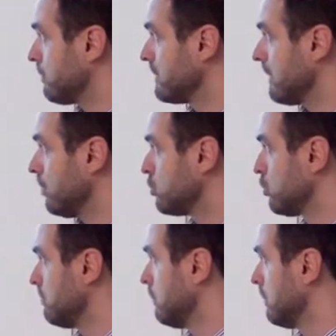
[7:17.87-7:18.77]
result
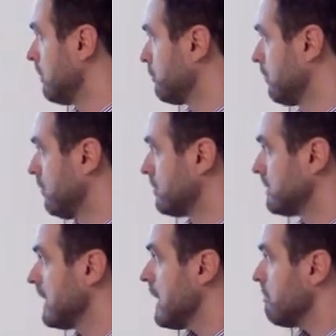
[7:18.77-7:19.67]
should be one of those.